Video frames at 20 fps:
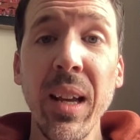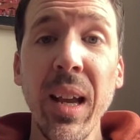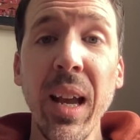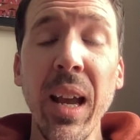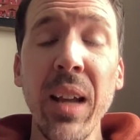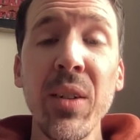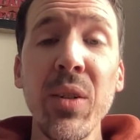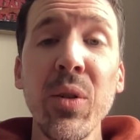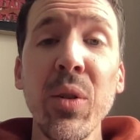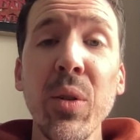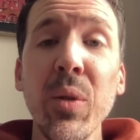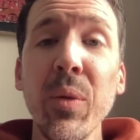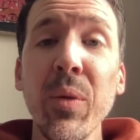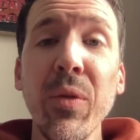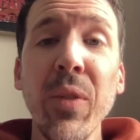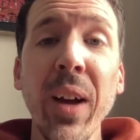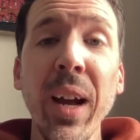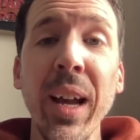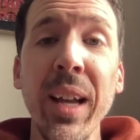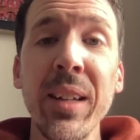And you'll
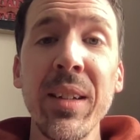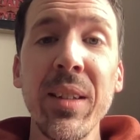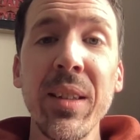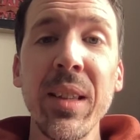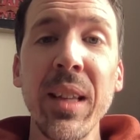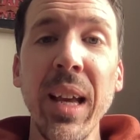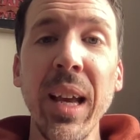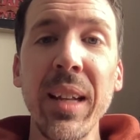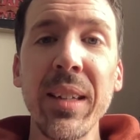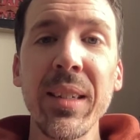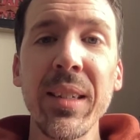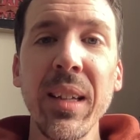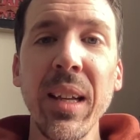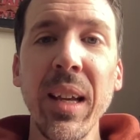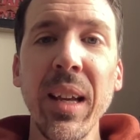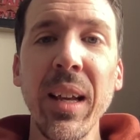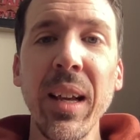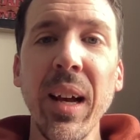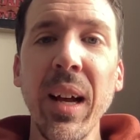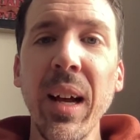find that
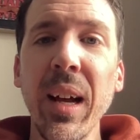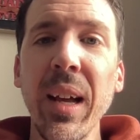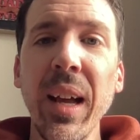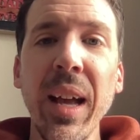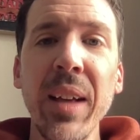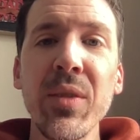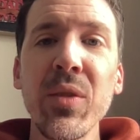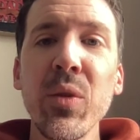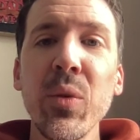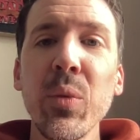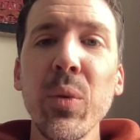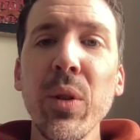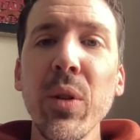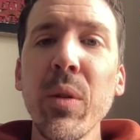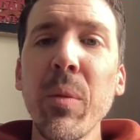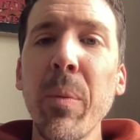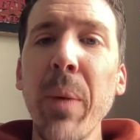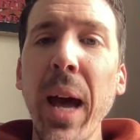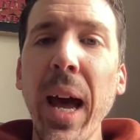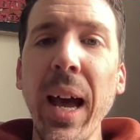as you
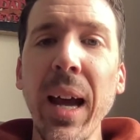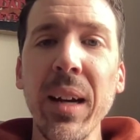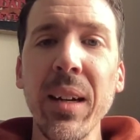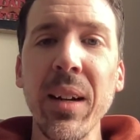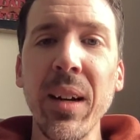look back